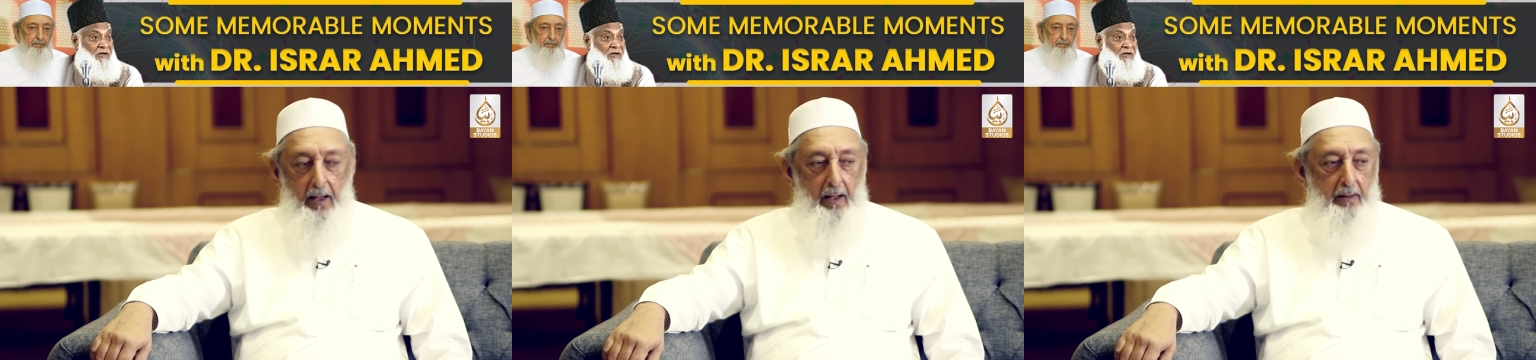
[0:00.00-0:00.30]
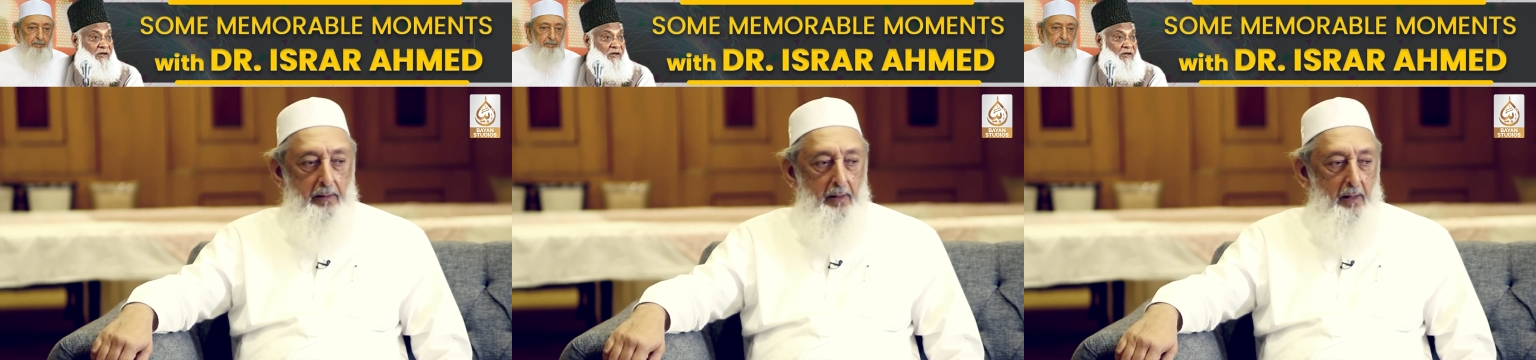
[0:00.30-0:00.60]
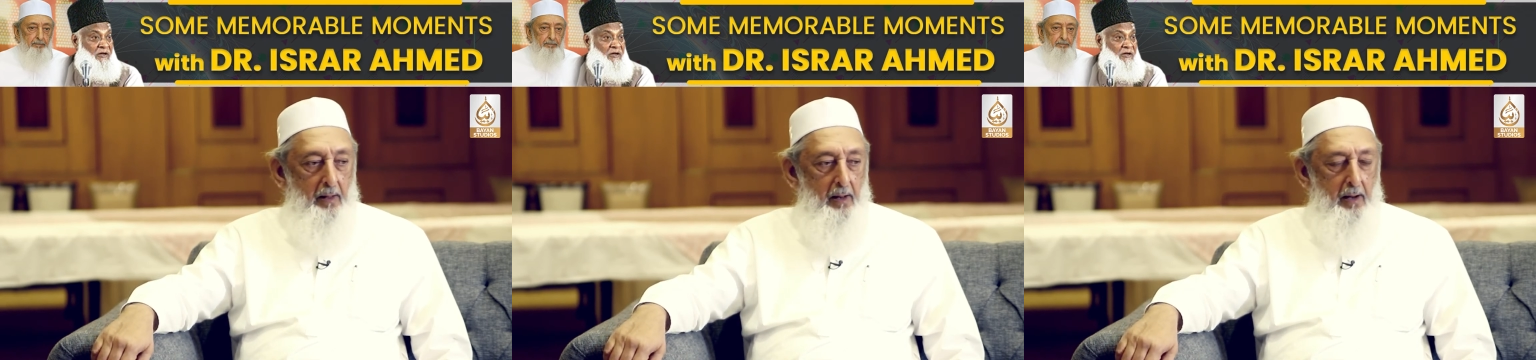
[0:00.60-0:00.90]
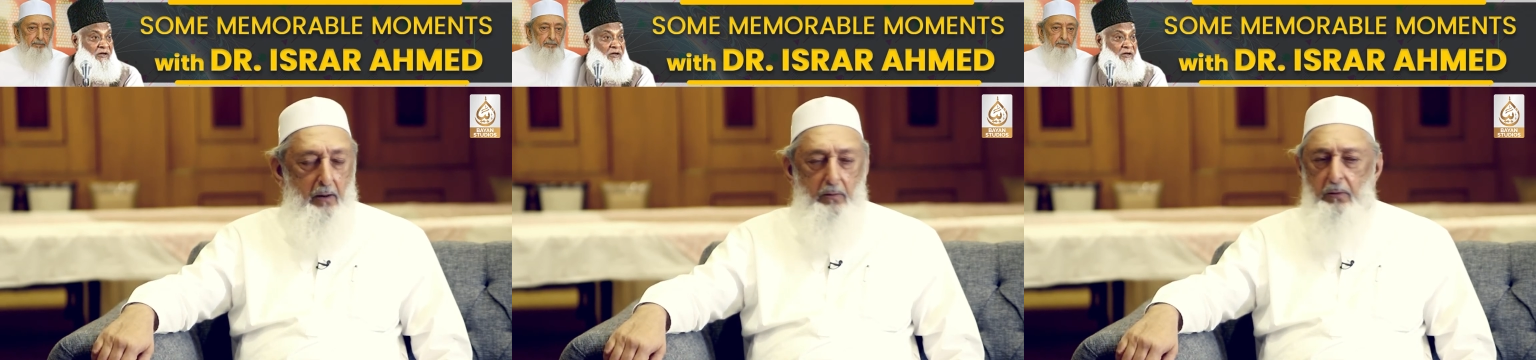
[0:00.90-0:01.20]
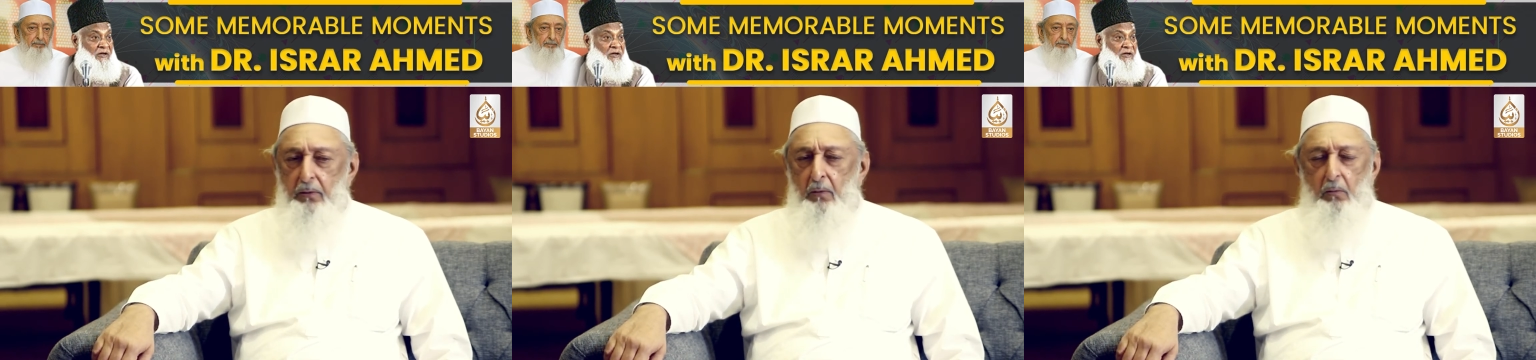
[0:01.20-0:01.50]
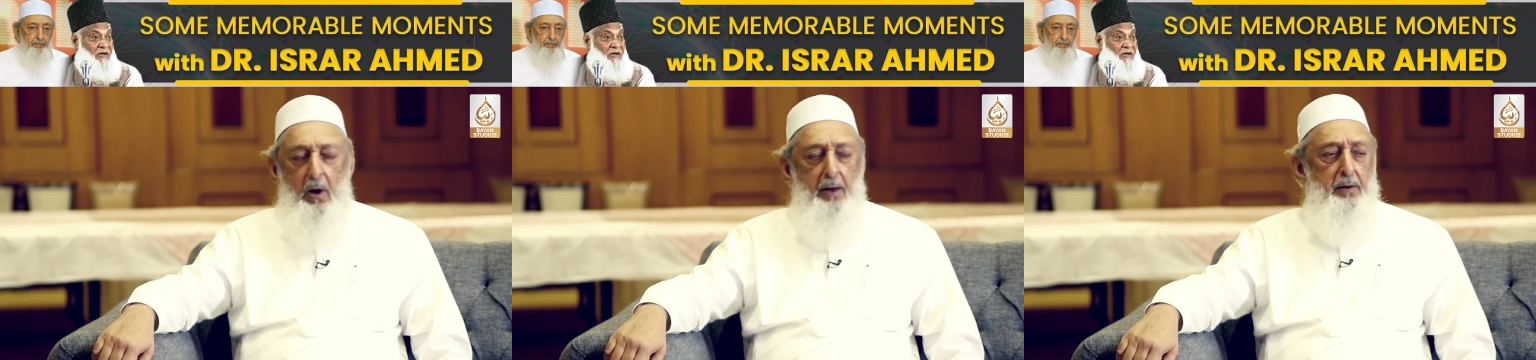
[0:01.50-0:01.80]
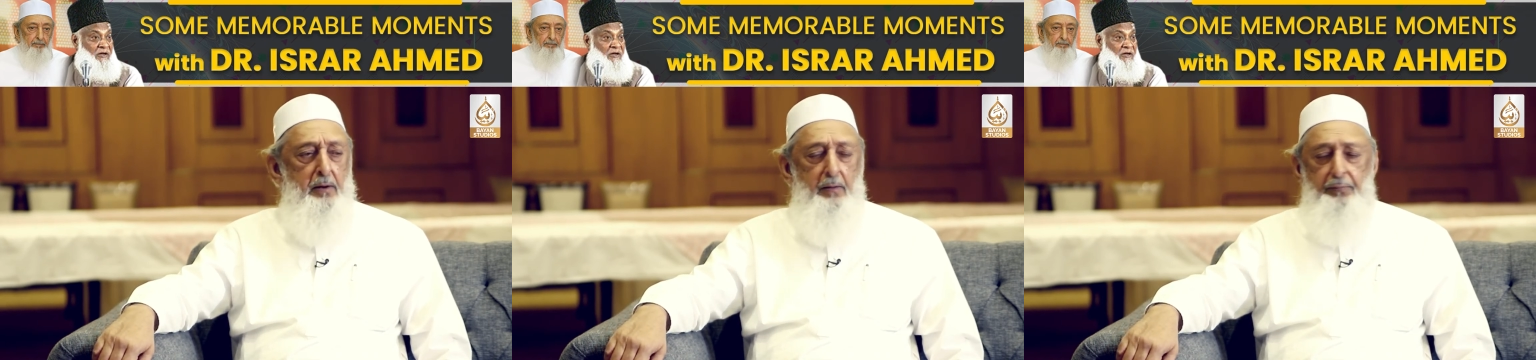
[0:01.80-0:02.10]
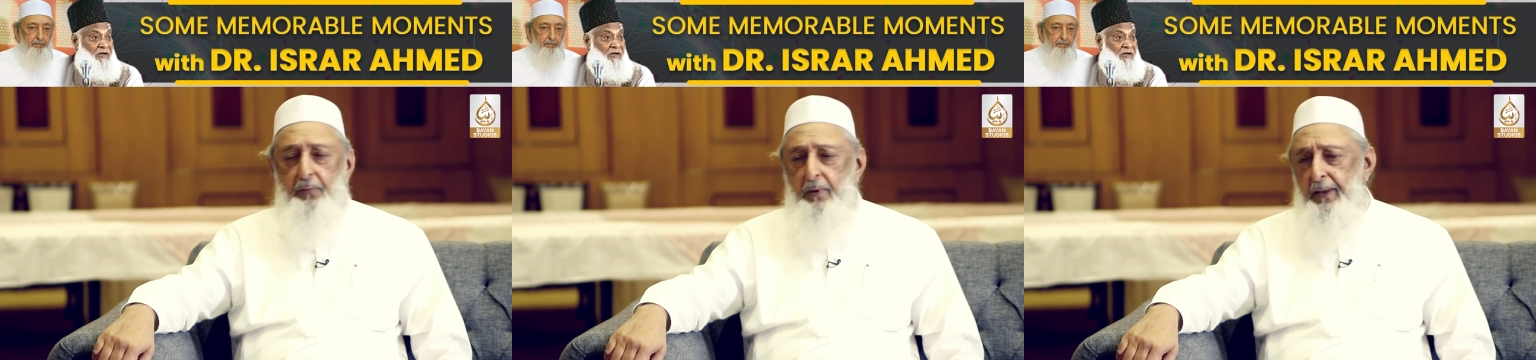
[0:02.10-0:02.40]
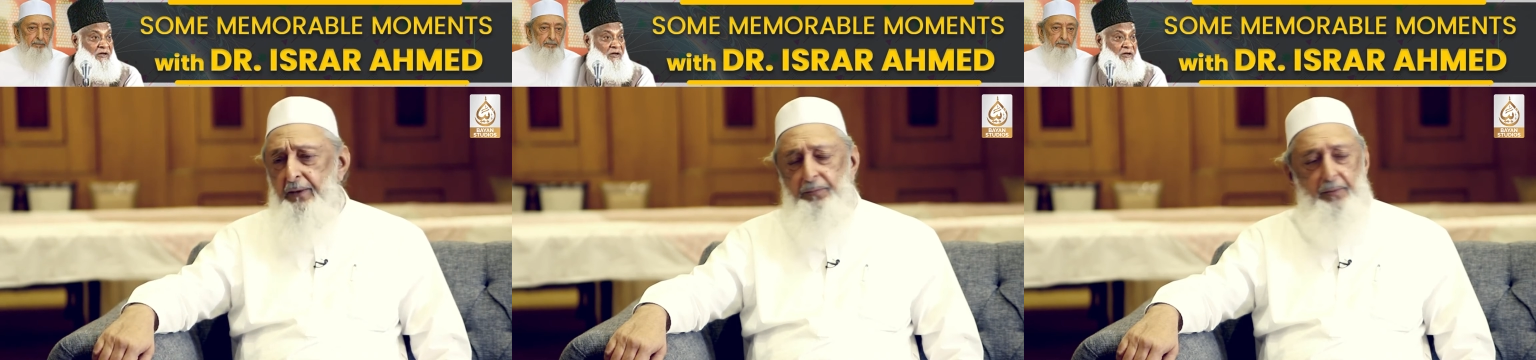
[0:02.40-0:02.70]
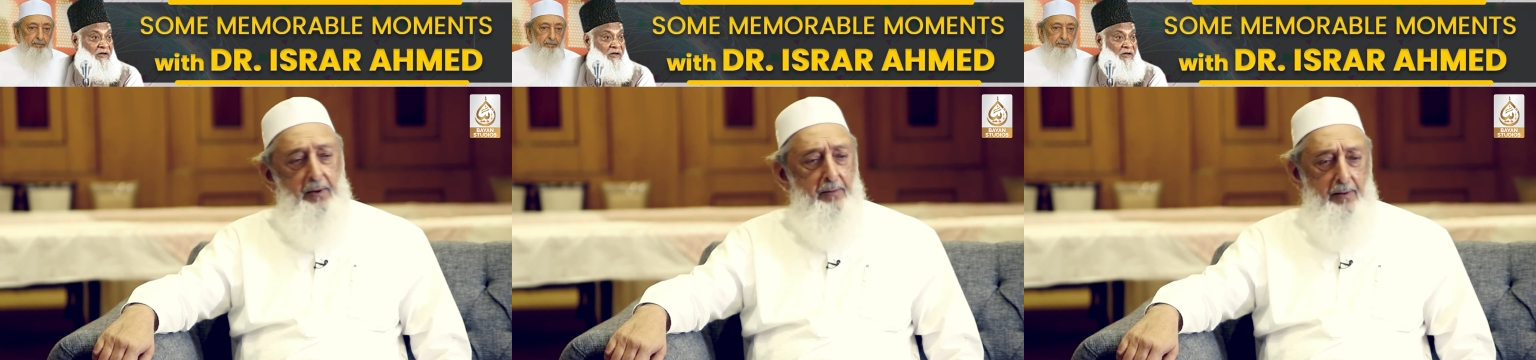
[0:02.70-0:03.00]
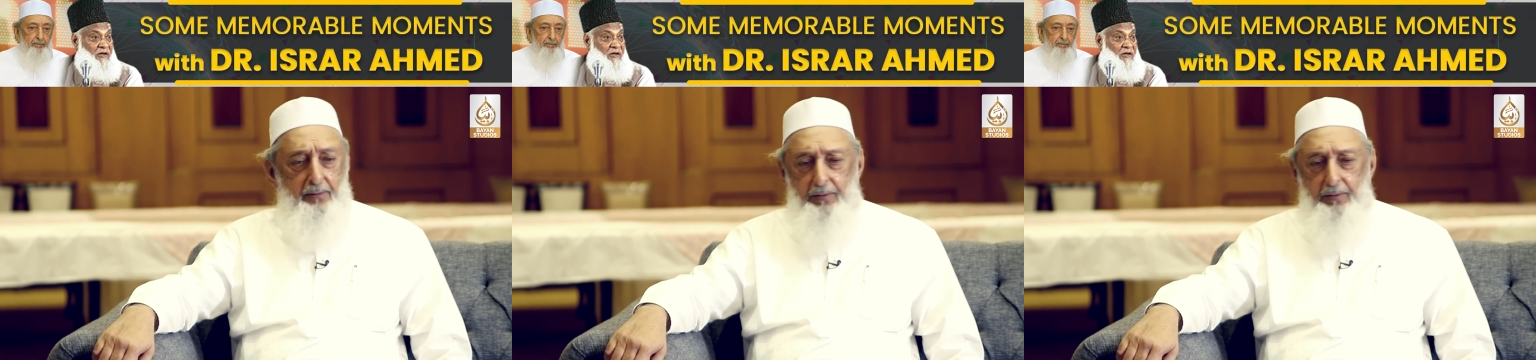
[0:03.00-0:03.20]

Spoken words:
And it was a wonderful experience.